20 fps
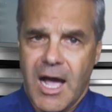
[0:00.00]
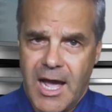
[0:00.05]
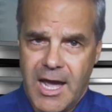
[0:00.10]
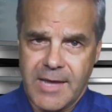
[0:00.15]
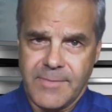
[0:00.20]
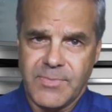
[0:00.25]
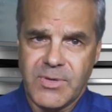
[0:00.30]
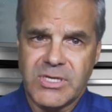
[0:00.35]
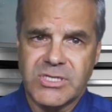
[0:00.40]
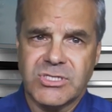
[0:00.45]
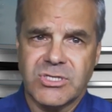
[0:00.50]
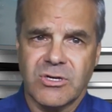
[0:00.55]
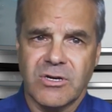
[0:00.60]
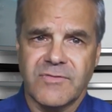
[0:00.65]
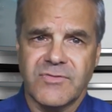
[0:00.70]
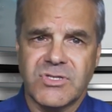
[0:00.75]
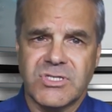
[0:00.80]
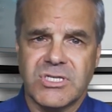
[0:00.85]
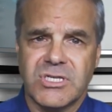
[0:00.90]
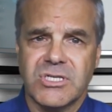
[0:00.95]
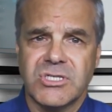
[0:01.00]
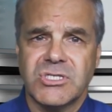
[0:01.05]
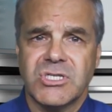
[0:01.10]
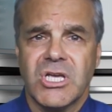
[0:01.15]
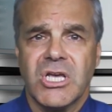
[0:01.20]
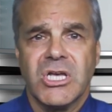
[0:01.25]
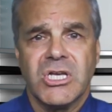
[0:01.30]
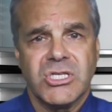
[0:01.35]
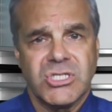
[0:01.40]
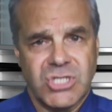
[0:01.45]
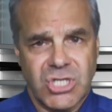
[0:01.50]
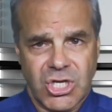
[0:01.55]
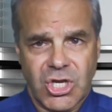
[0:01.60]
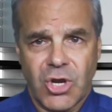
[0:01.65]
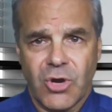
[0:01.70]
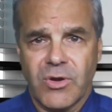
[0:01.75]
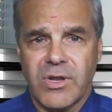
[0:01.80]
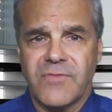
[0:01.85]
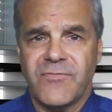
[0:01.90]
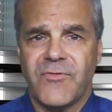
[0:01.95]
IP services,
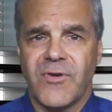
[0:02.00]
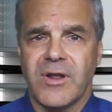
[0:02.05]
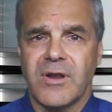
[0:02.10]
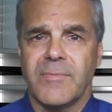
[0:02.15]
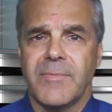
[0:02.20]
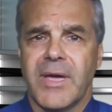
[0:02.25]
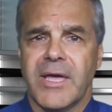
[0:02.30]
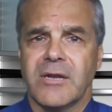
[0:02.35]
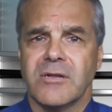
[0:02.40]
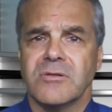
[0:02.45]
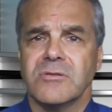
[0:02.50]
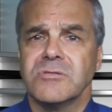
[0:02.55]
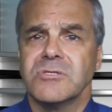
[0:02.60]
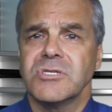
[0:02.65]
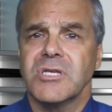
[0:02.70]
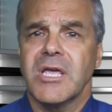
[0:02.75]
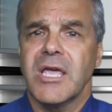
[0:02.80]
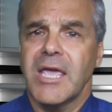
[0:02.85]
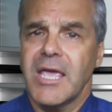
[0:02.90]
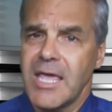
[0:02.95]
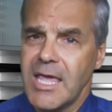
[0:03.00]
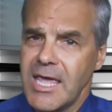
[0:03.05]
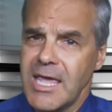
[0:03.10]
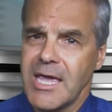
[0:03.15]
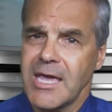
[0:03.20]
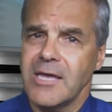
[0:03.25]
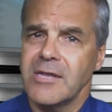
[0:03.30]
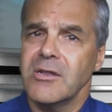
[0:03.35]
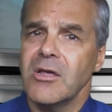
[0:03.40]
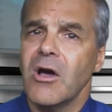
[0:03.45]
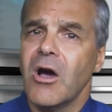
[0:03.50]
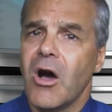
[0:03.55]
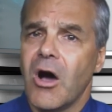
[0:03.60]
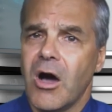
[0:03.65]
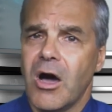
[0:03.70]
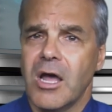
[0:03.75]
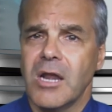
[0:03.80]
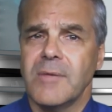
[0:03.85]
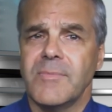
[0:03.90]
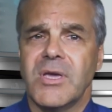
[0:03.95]
security fundamentals, and
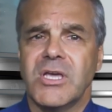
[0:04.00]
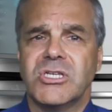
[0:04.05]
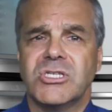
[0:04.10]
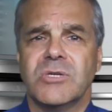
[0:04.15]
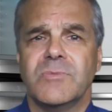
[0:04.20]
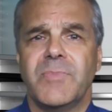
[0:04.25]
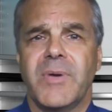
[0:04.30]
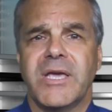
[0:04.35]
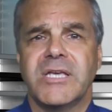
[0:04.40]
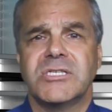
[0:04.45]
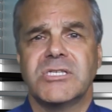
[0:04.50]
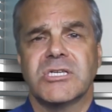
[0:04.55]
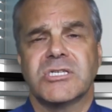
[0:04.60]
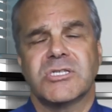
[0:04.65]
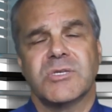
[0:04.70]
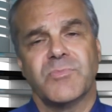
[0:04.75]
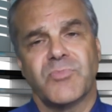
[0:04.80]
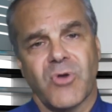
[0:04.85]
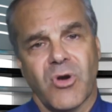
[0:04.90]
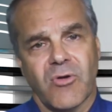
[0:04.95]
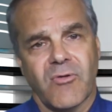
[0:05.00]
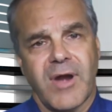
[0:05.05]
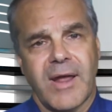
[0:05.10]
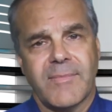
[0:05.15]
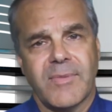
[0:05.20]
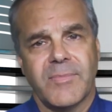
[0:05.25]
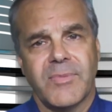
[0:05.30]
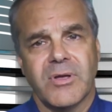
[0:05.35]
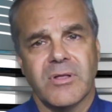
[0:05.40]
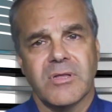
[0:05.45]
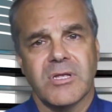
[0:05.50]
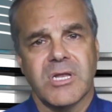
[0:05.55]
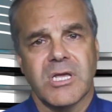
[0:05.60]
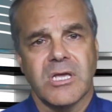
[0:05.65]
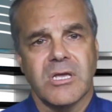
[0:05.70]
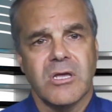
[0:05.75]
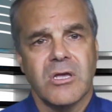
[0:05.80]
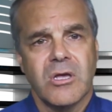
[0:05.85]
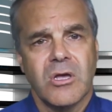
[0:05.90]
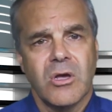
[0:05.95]
automation basics and programmability.